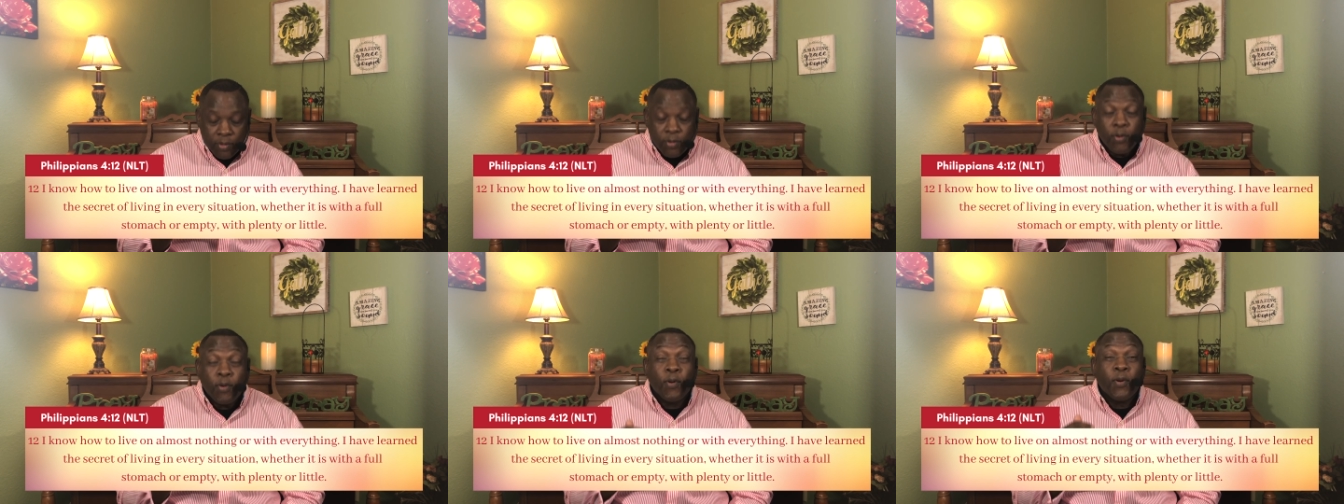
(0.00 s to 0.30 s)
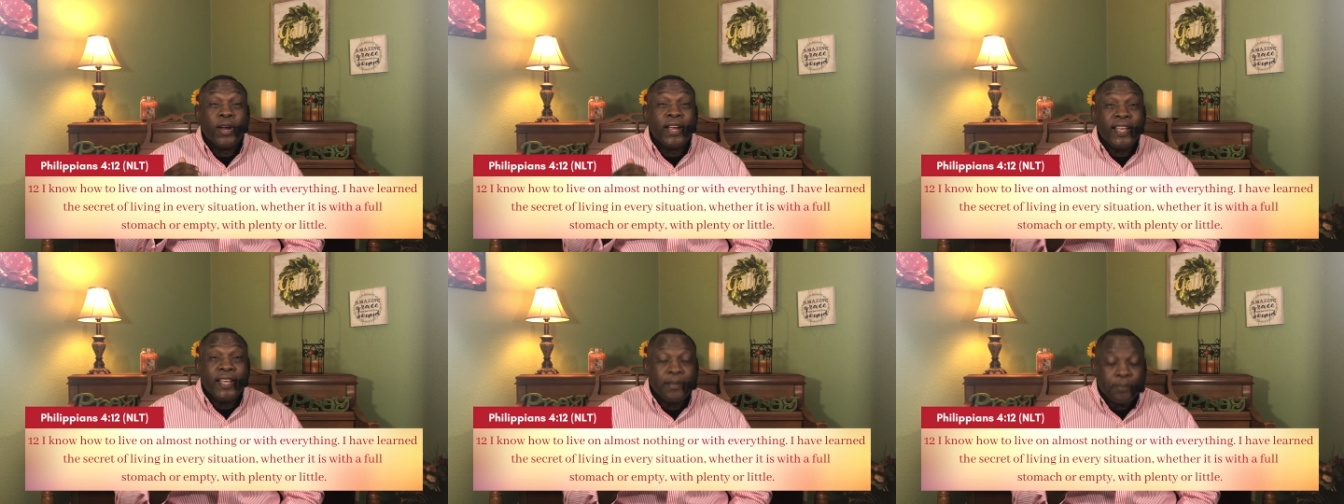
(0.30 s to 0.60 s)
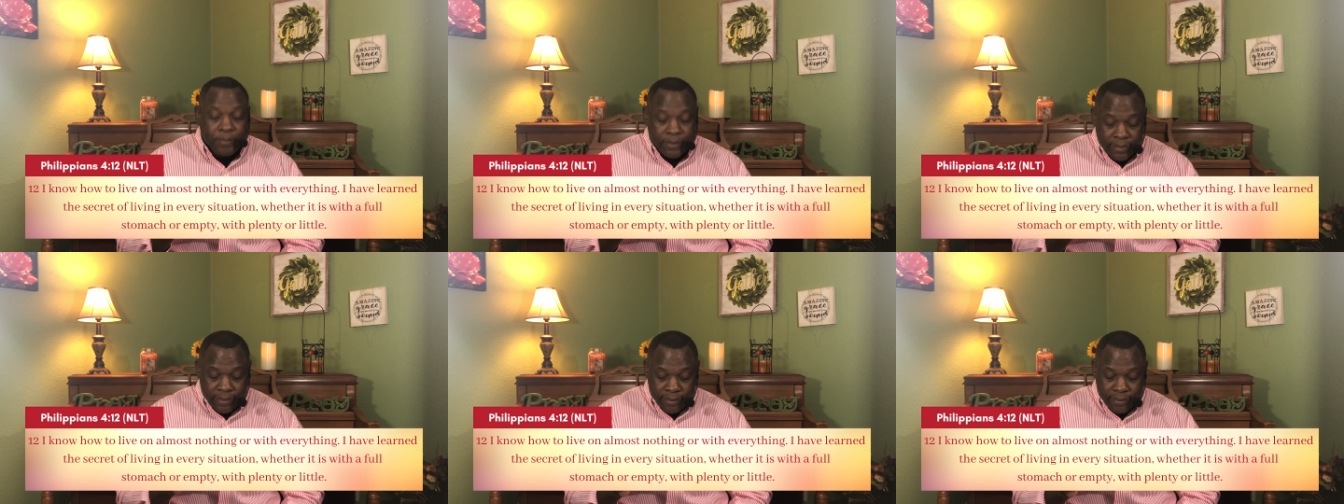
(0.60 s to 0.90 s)
or
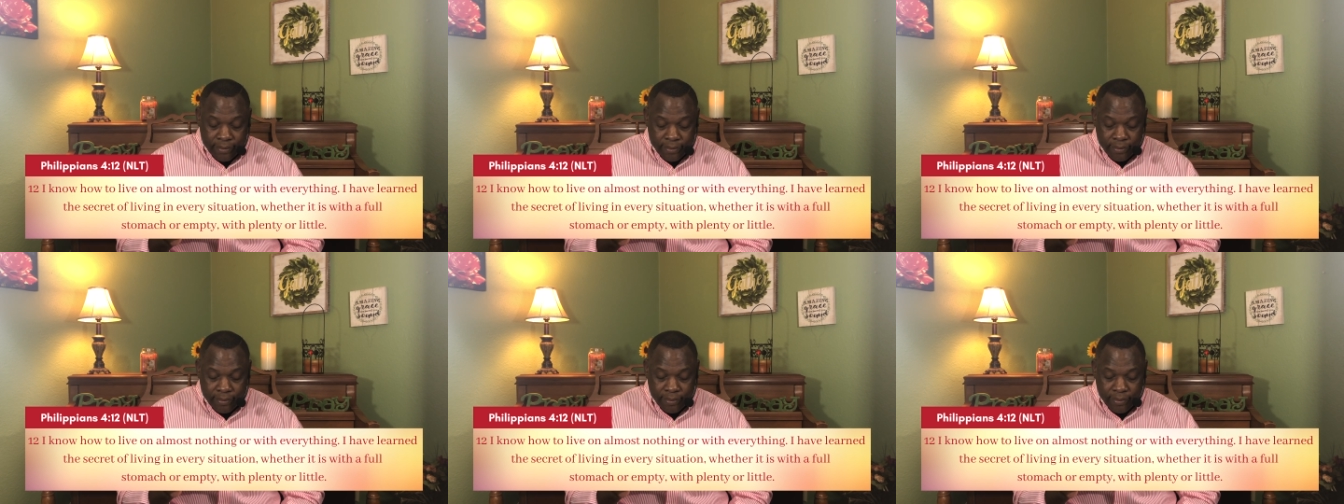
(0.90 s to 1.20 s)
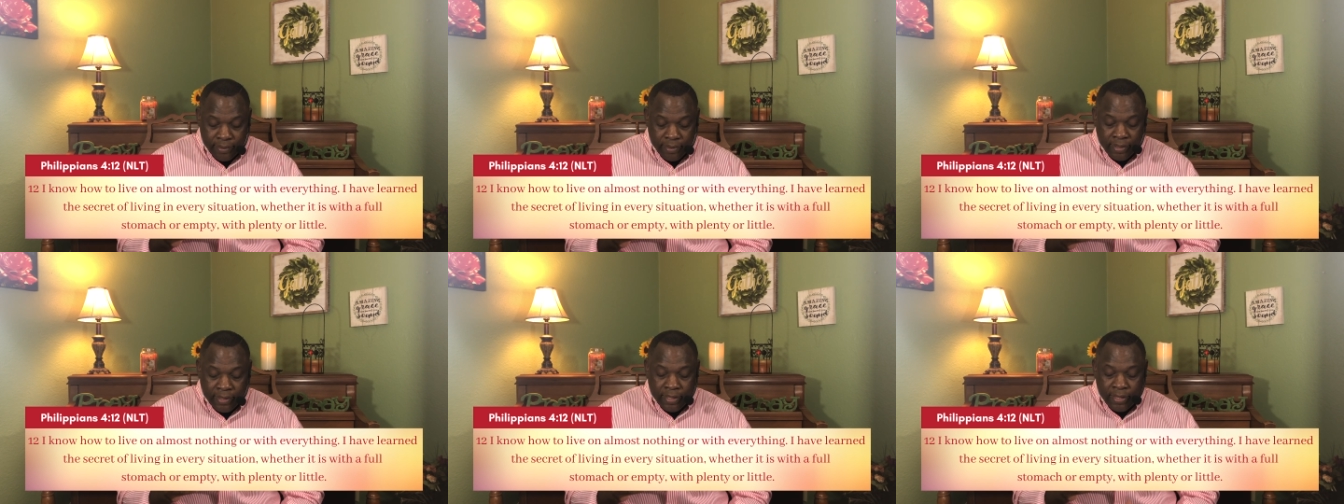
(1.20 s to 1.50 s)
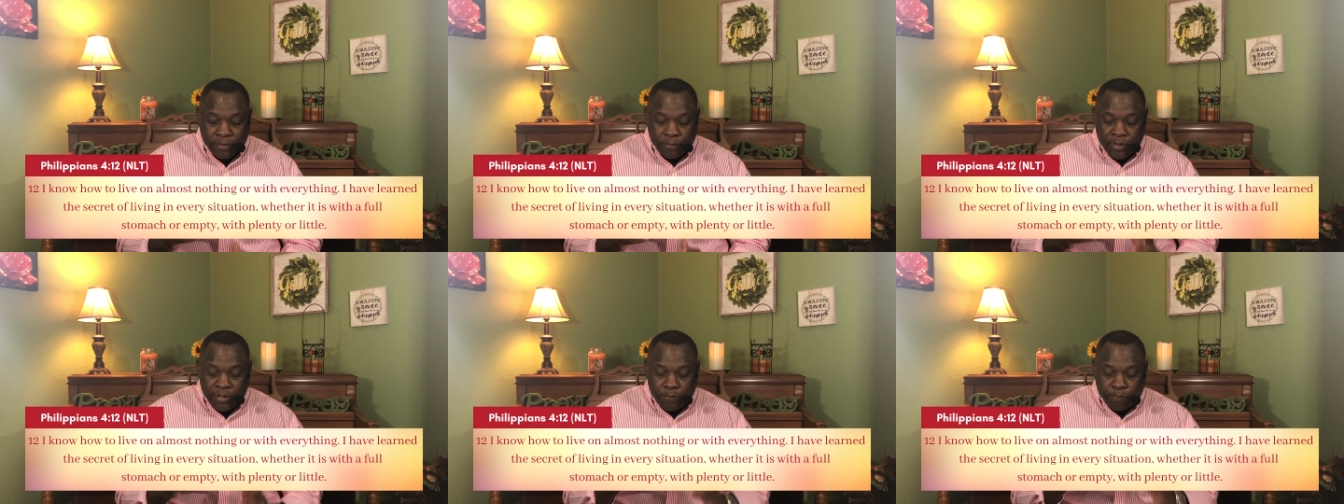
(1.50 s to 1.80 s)
empty,
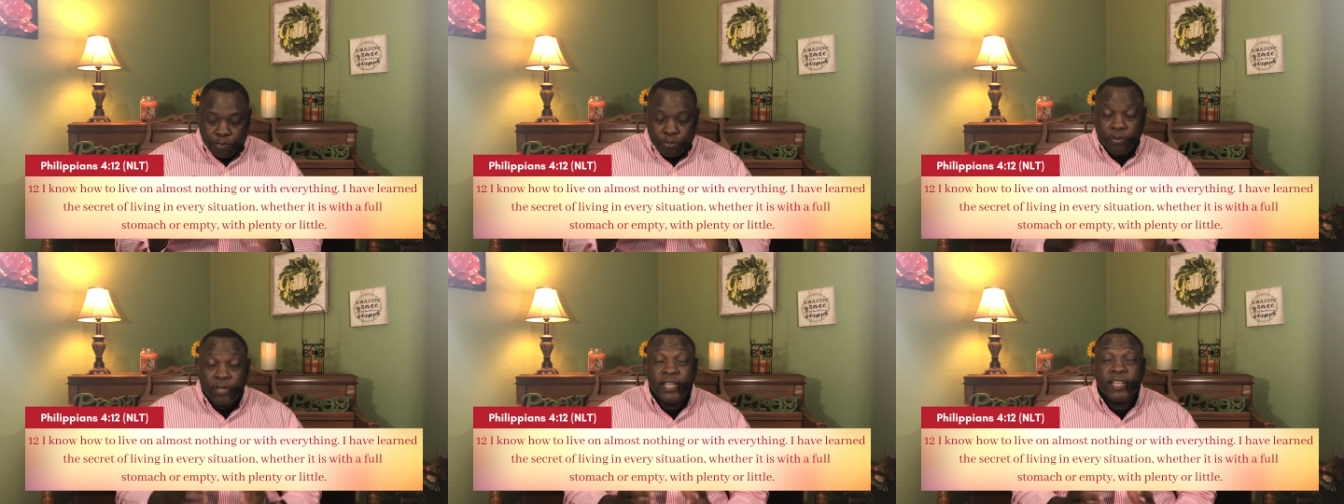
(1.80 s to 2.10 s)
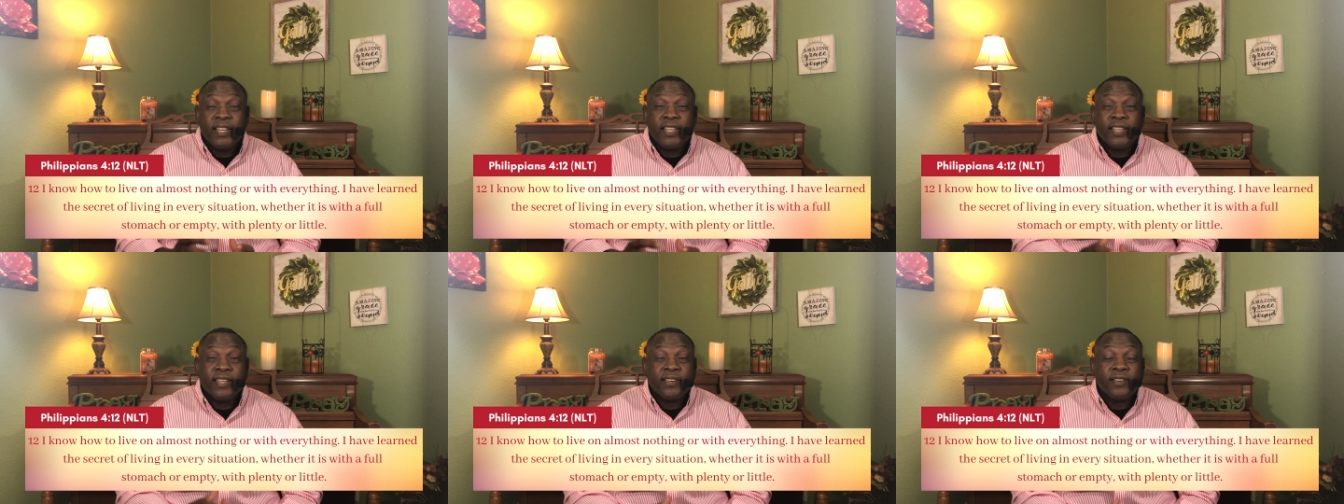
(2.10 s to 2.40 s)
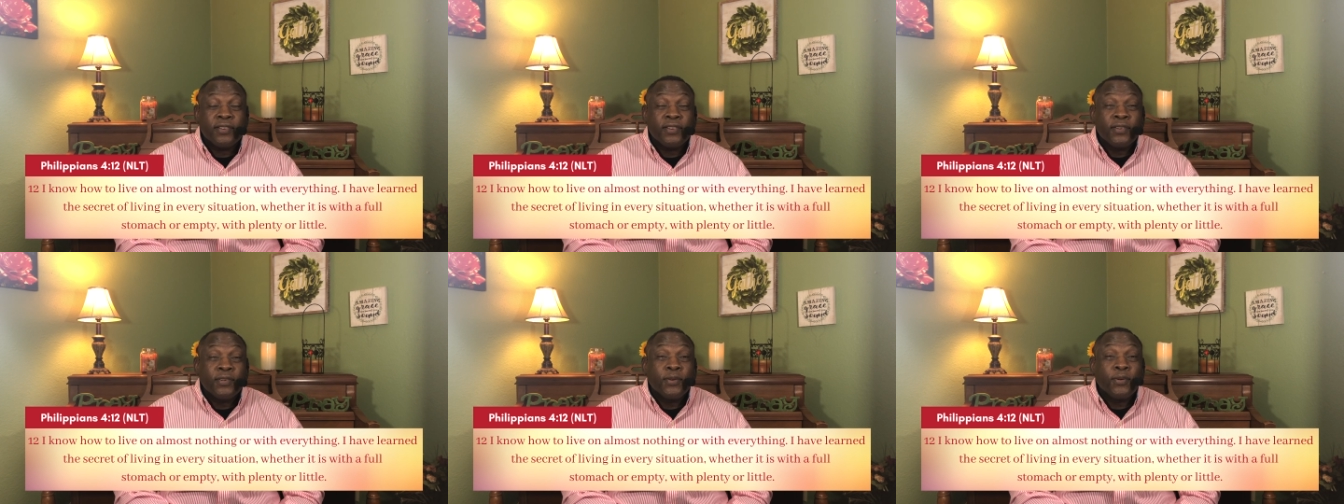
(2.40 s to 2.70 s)
with plenty
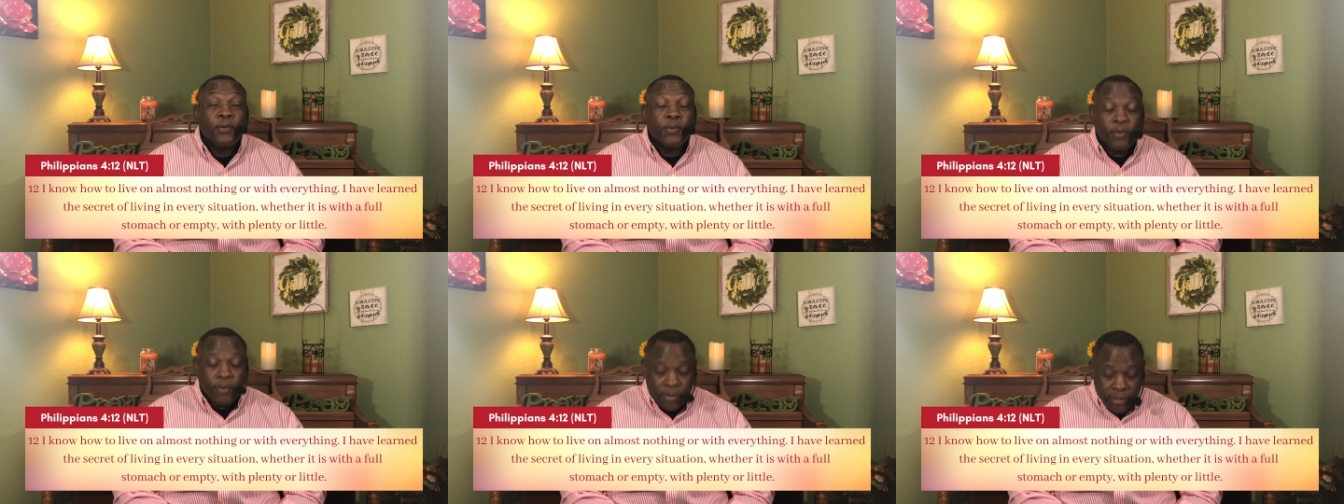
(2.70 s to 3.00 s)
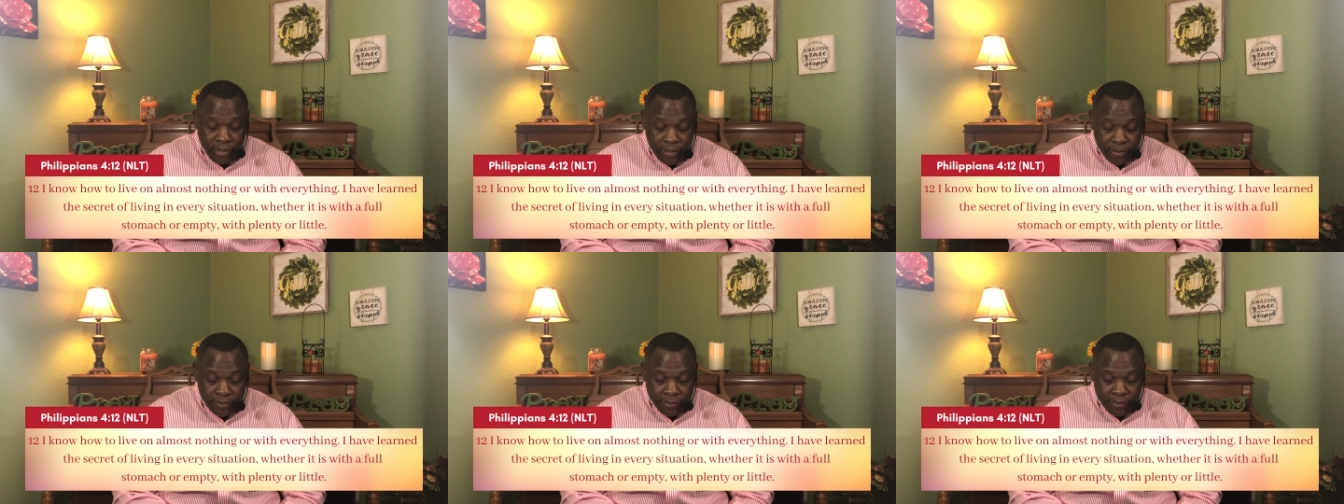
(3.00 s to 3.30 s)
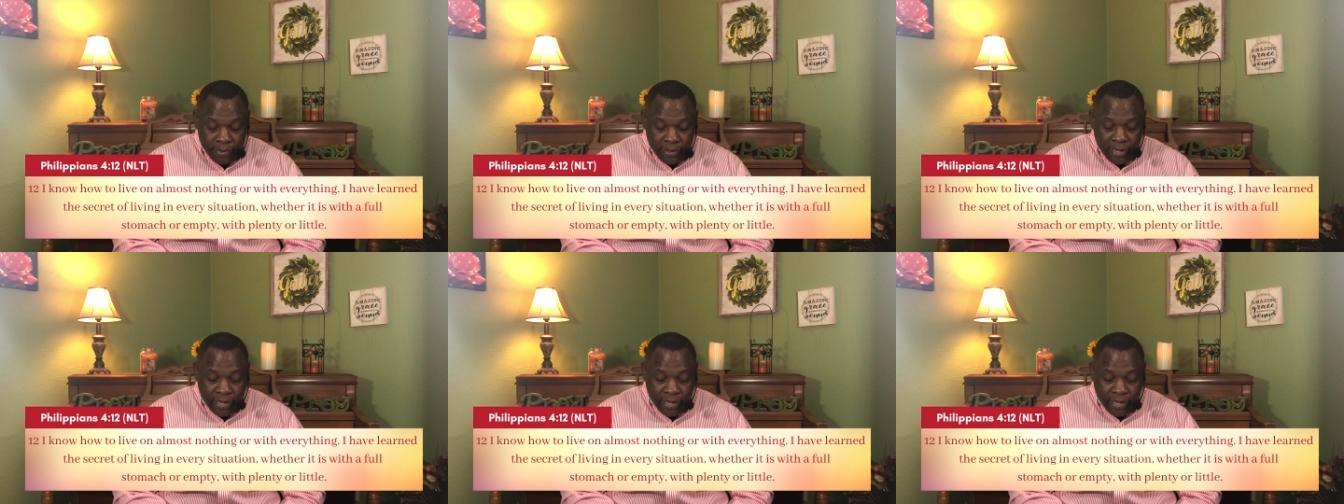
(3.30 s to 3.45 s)
or little.